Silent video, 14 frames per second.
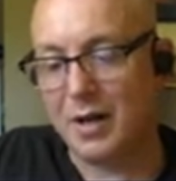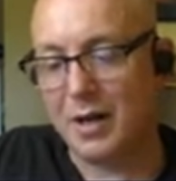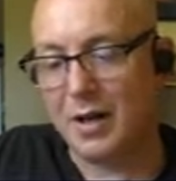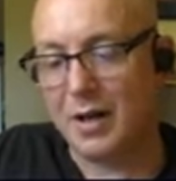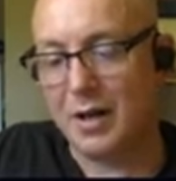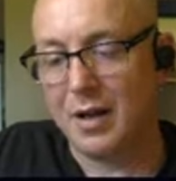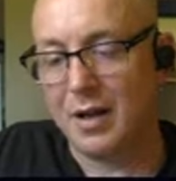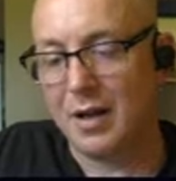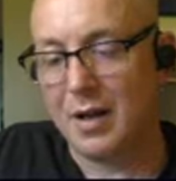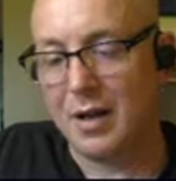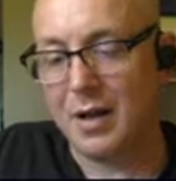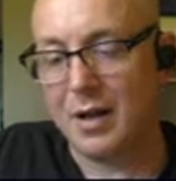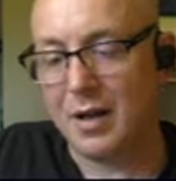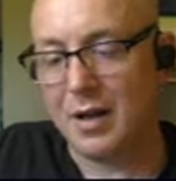
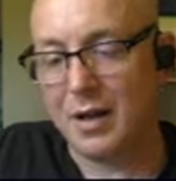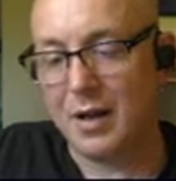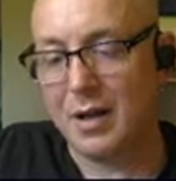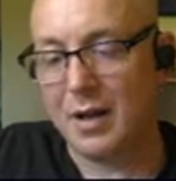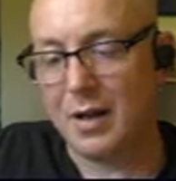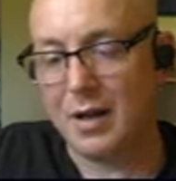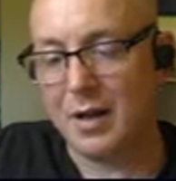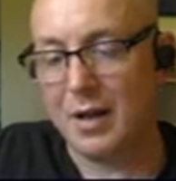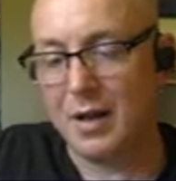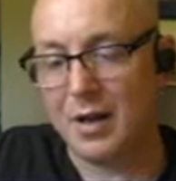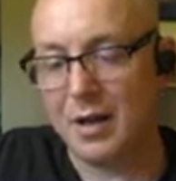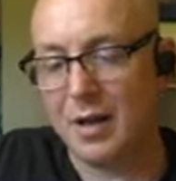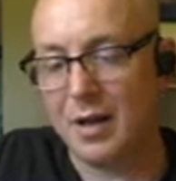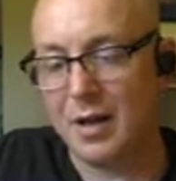
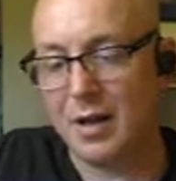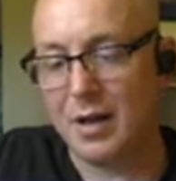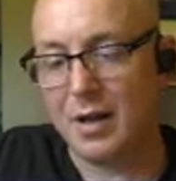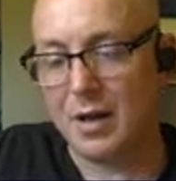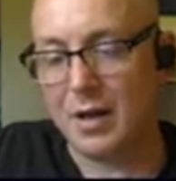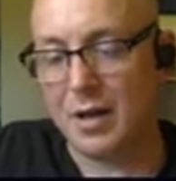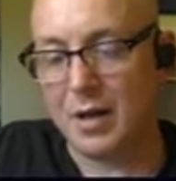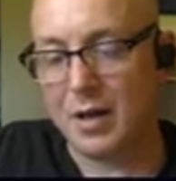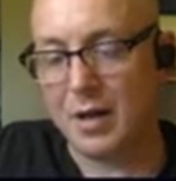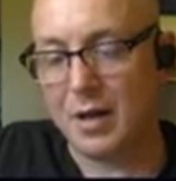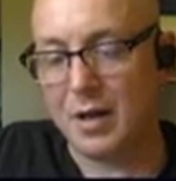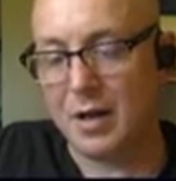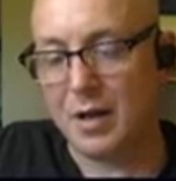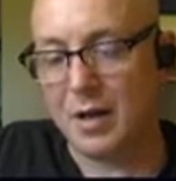
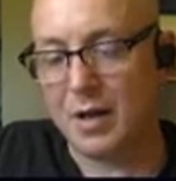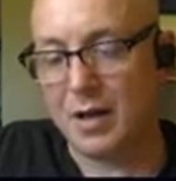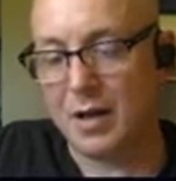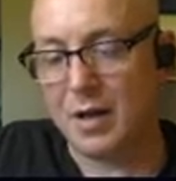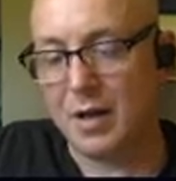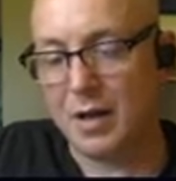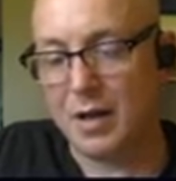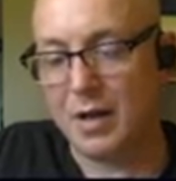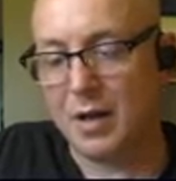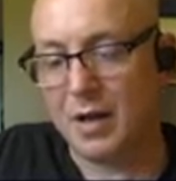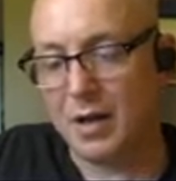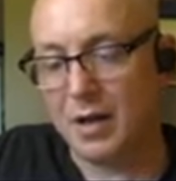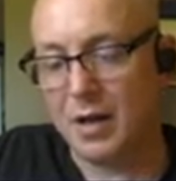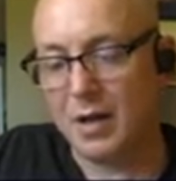
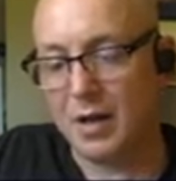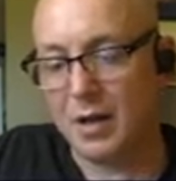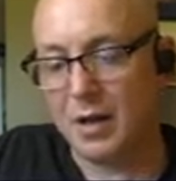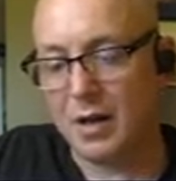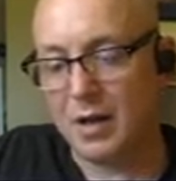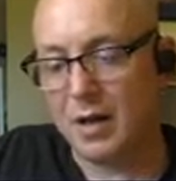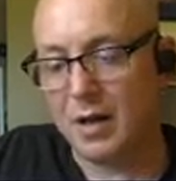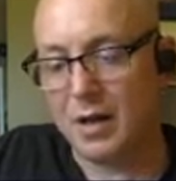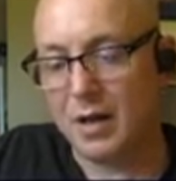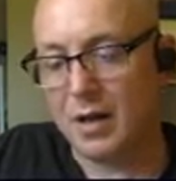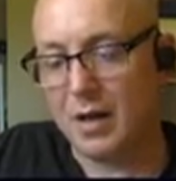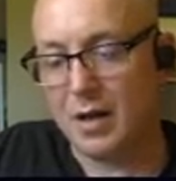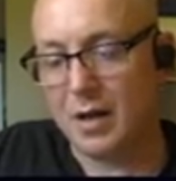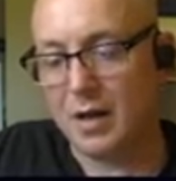
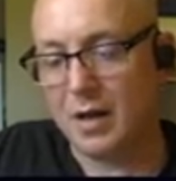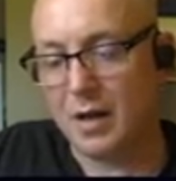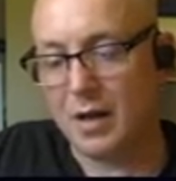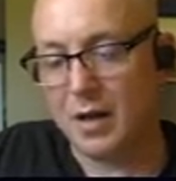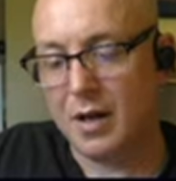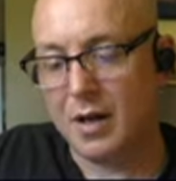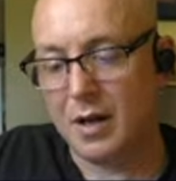Nobody speaks.